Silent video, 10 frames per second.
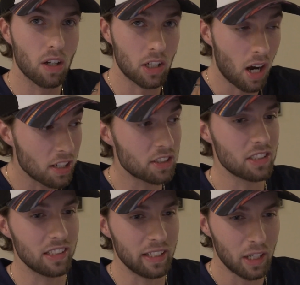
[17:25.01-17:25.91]

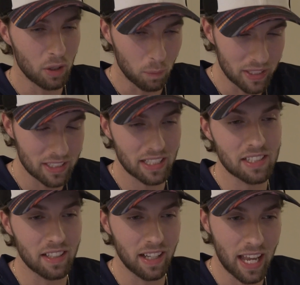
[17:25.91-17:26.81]
consciously
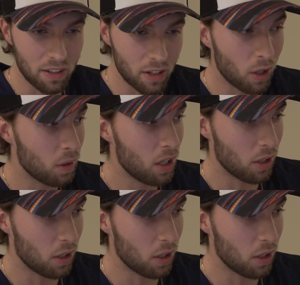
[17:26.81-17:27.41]
resist it and know,